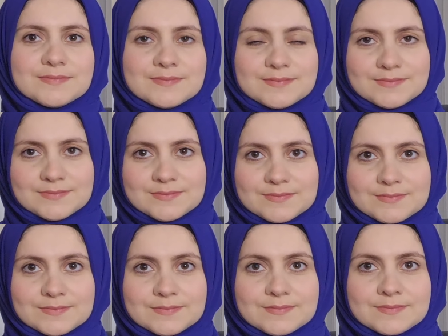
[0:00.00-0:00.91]

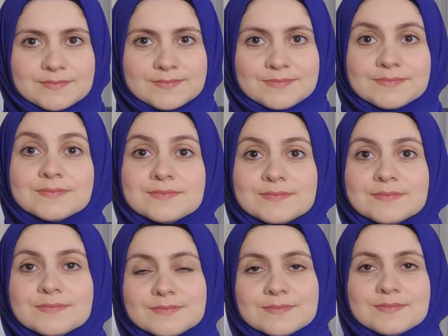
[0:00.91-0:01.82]

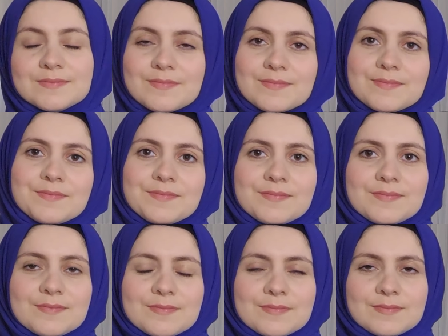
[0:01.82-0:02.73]

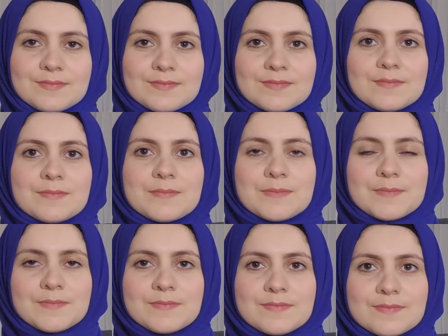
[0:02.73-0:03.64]

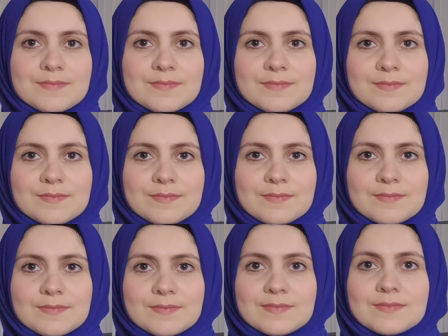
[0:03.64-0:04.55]

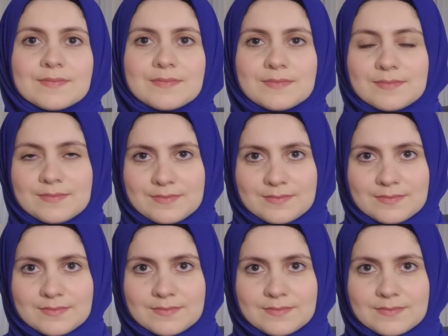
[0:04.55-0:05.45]

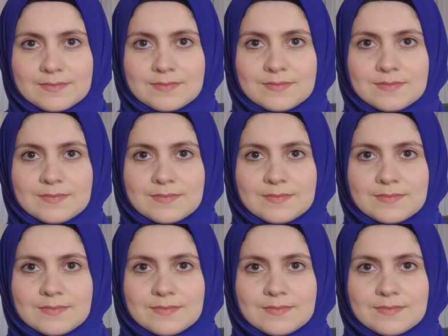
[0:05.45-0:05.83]
[no speech]